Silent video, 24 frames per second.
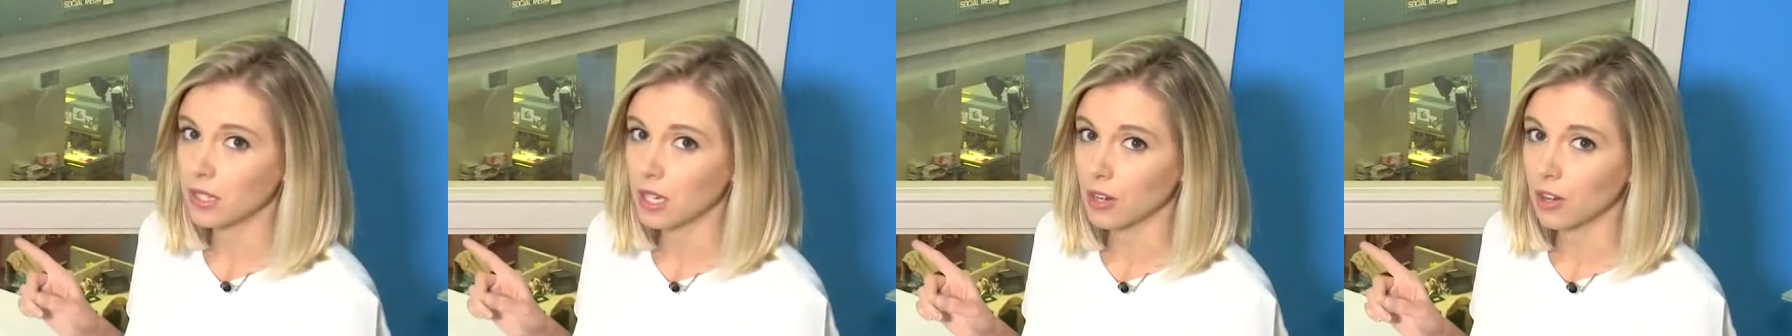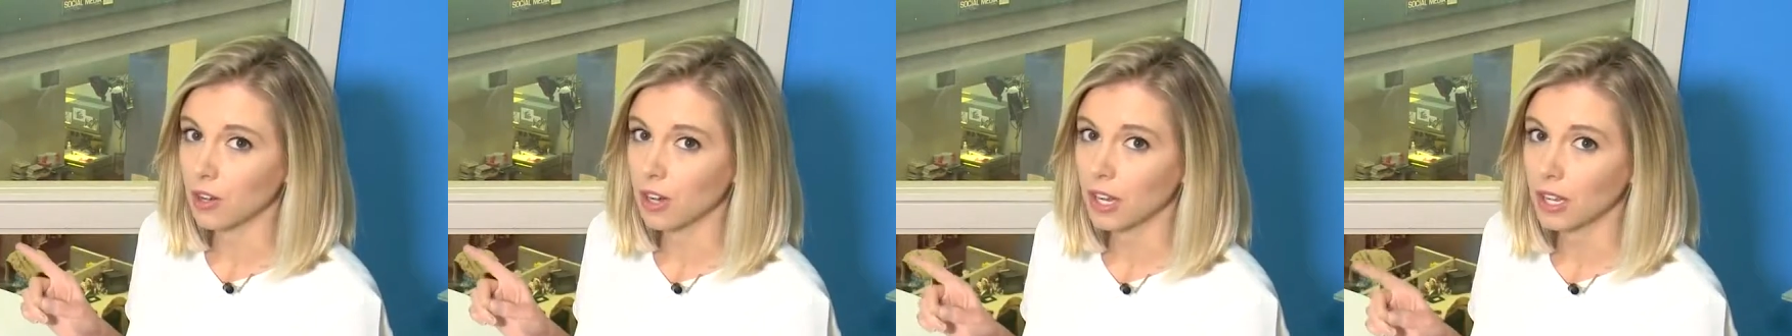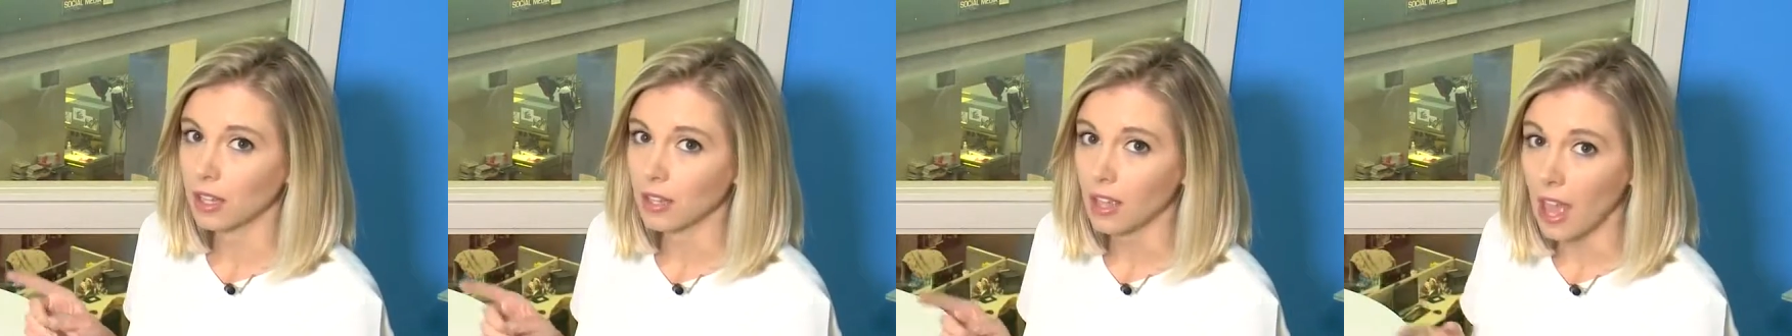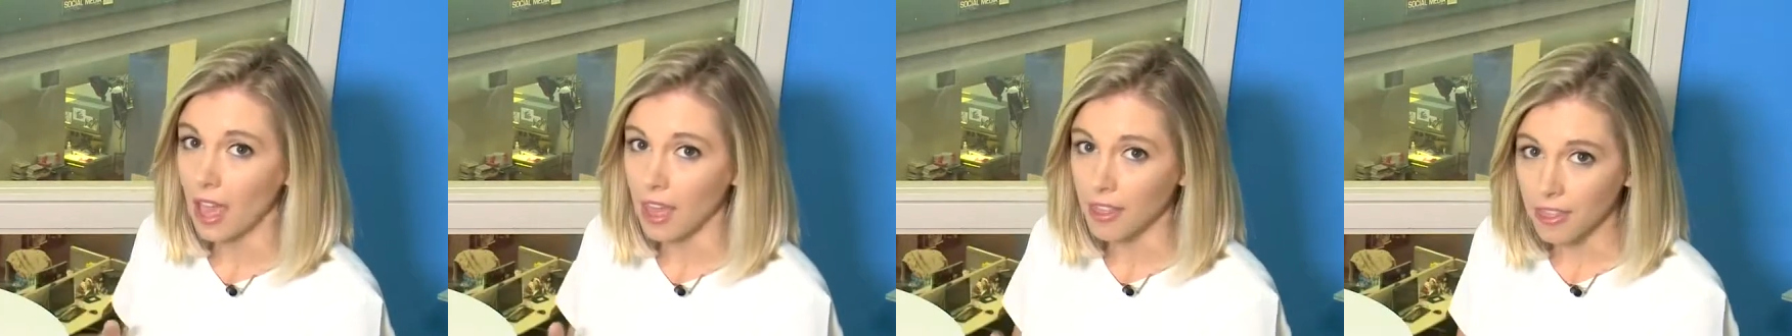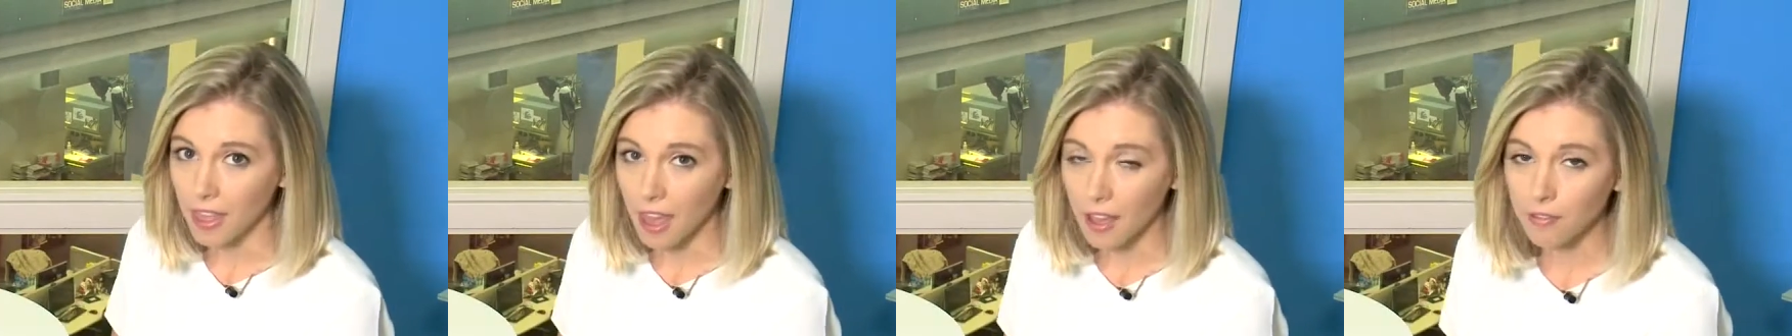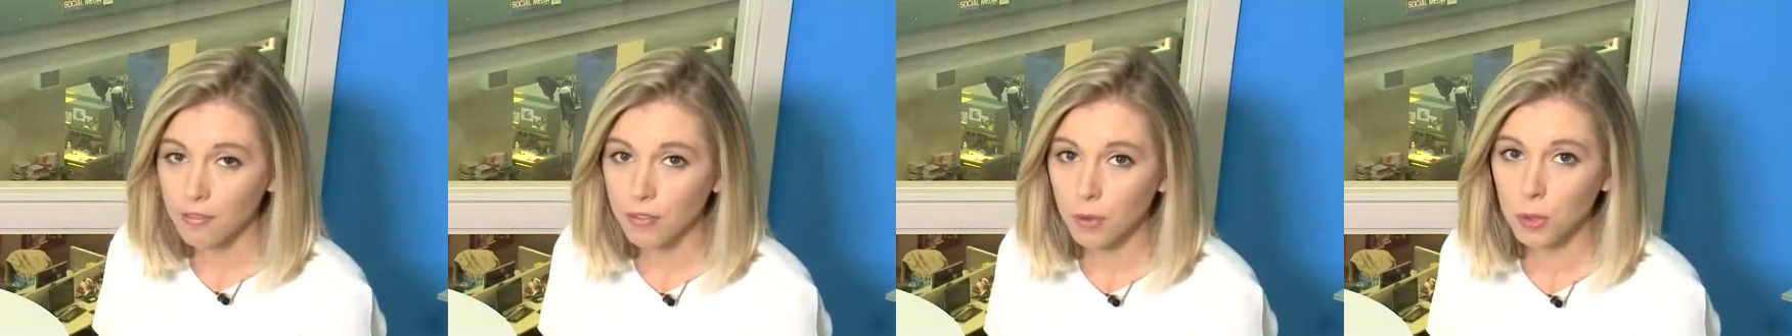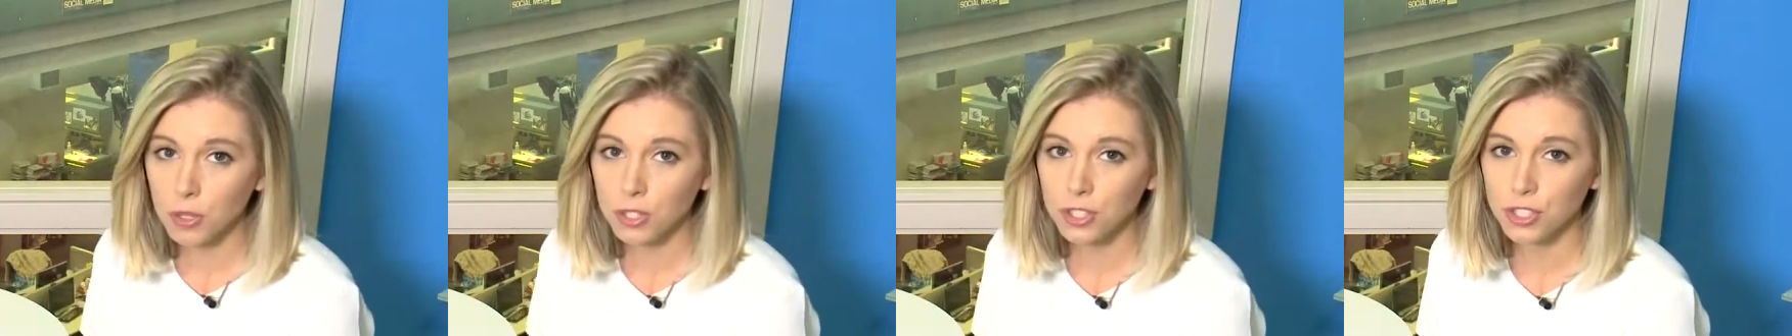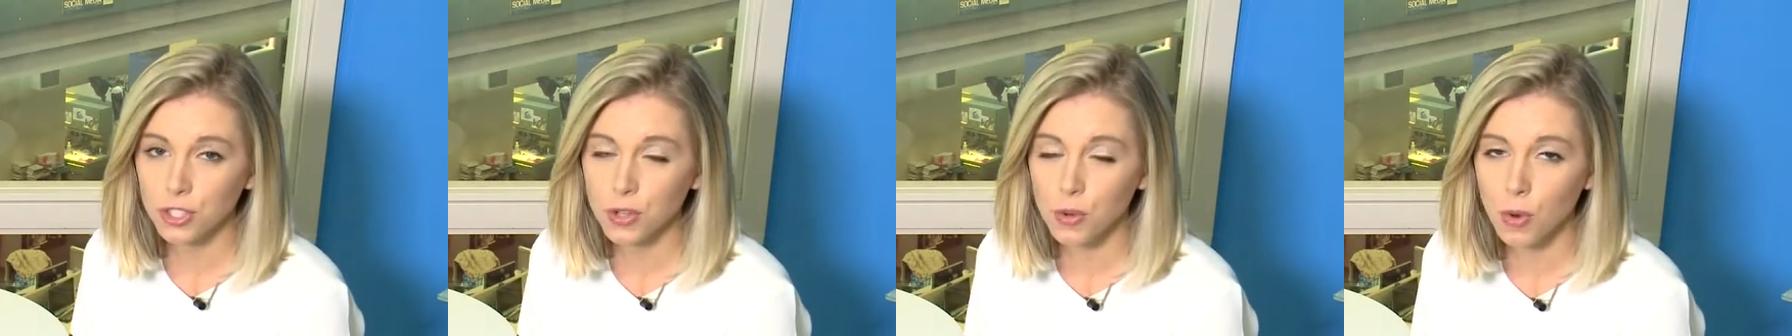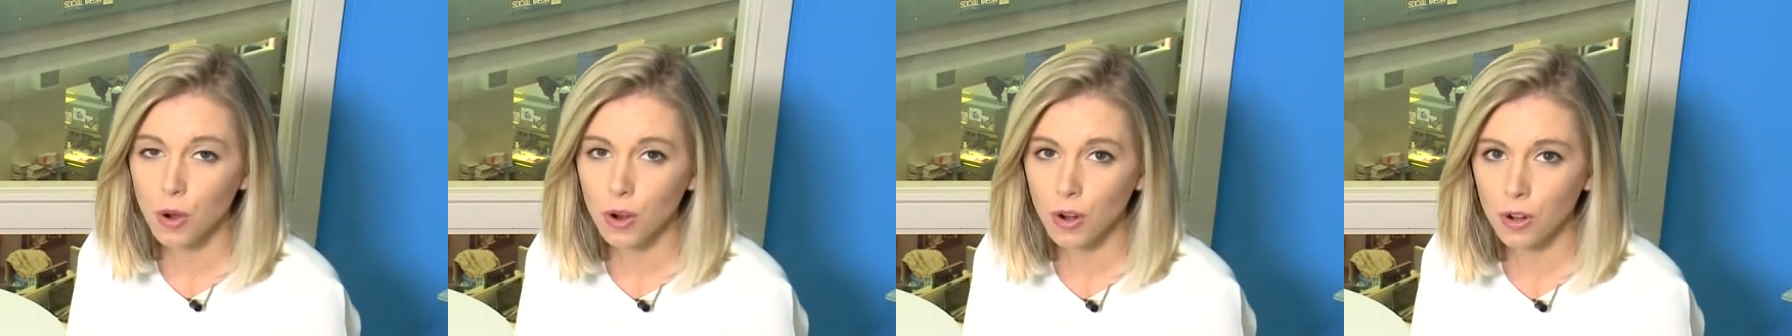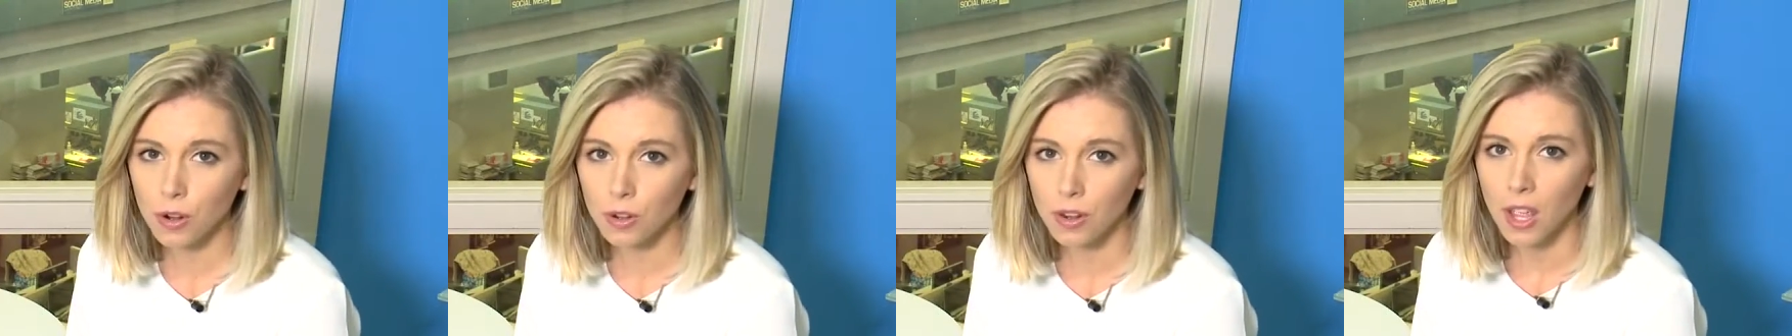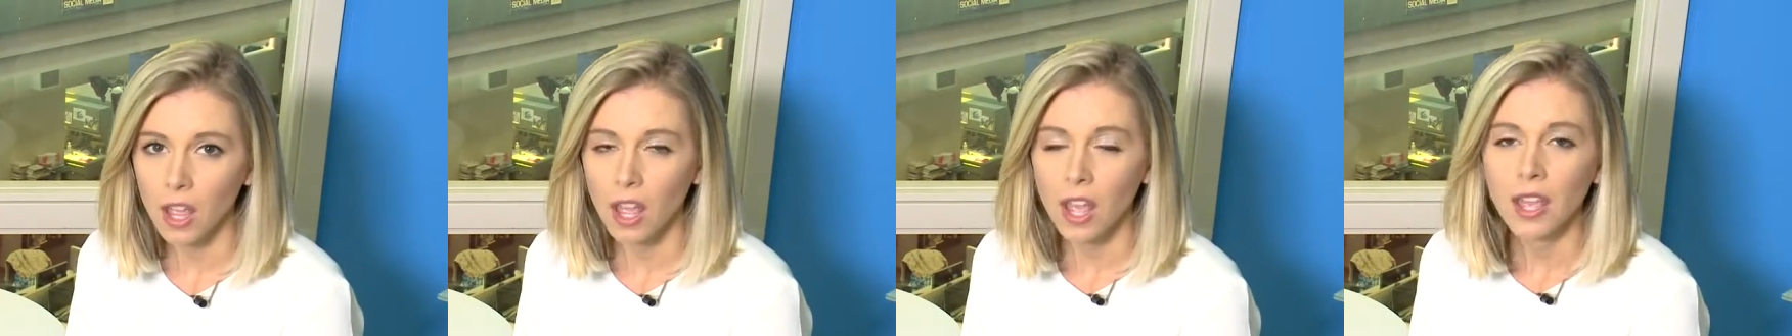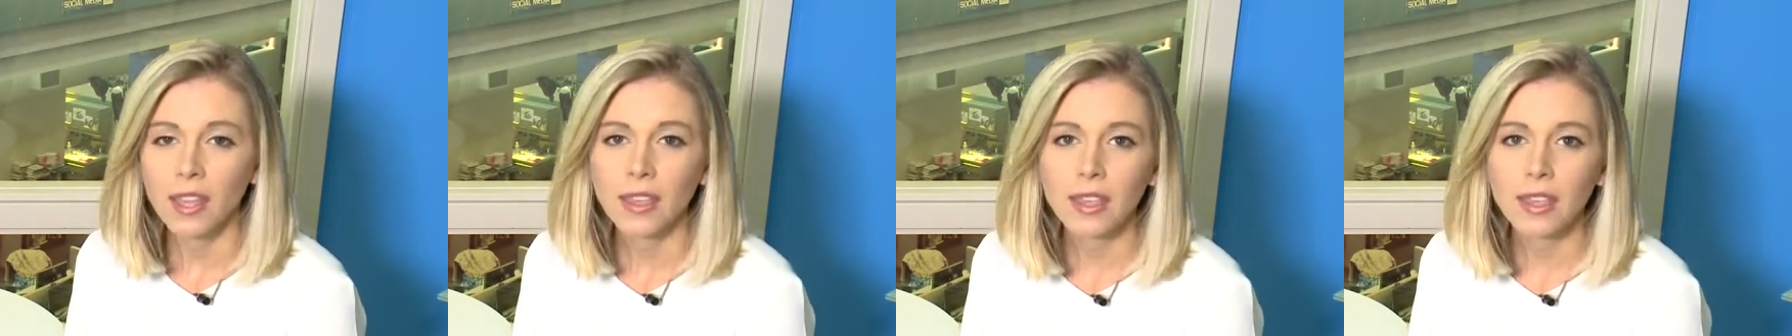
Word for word: hearing, and that voice you heard,